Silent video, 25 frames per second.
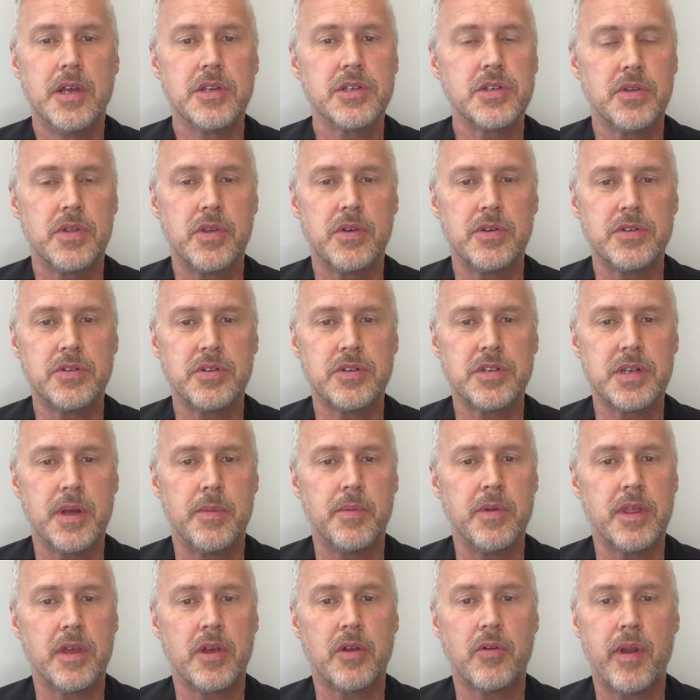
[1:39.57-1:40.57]
So those are
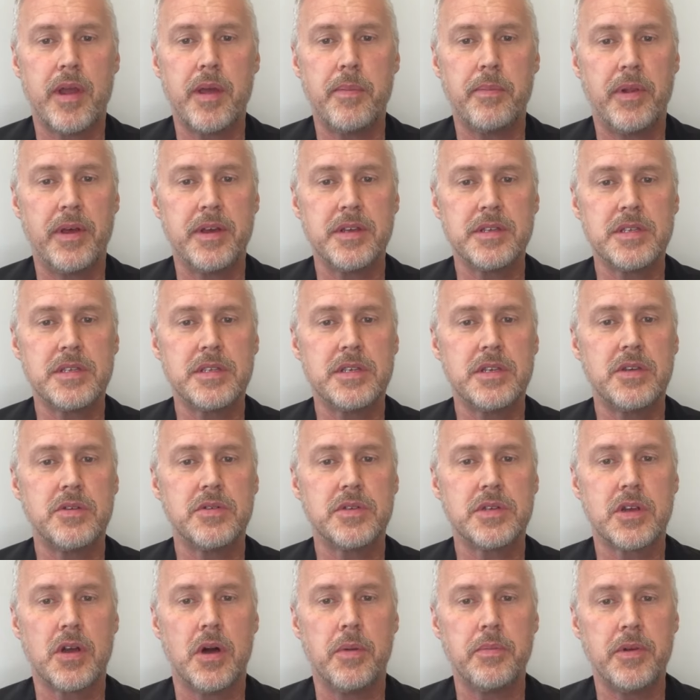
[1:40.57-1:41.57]
some of the great places to
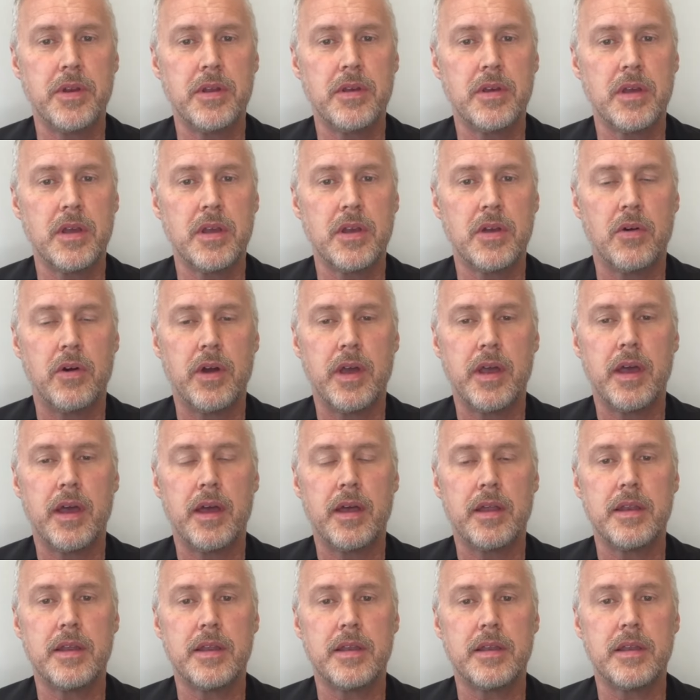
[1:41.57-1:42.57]
use Sculptra. You can go
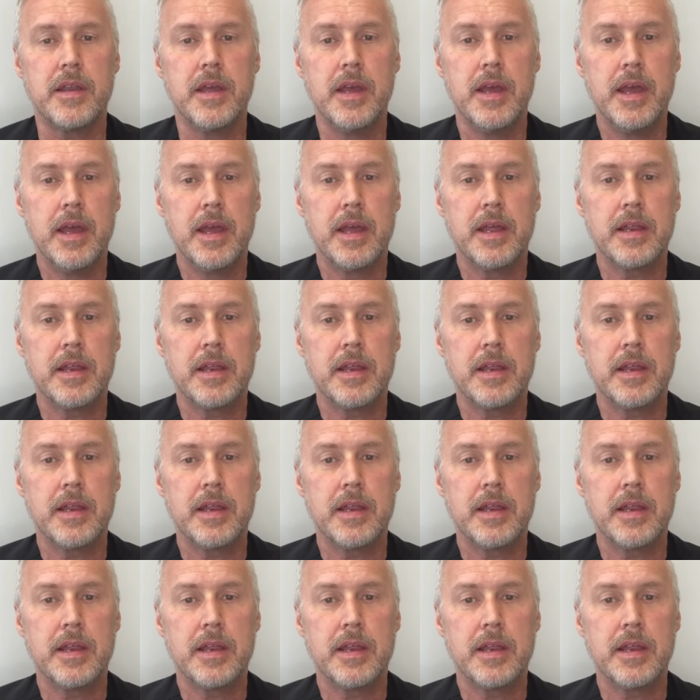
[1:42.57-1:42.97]
ahead and